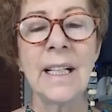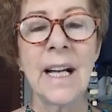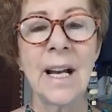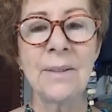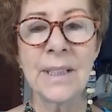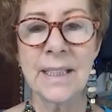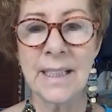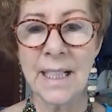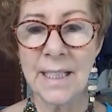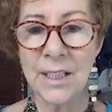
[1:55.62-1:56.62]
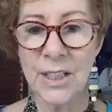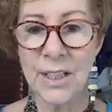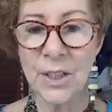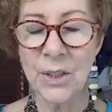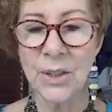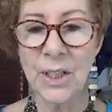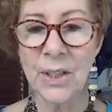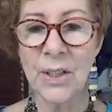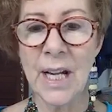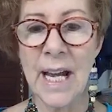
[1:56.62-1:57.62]
I was saying just
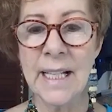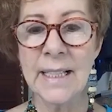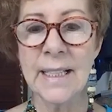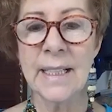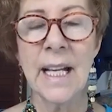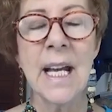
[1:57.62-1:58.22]
earlier as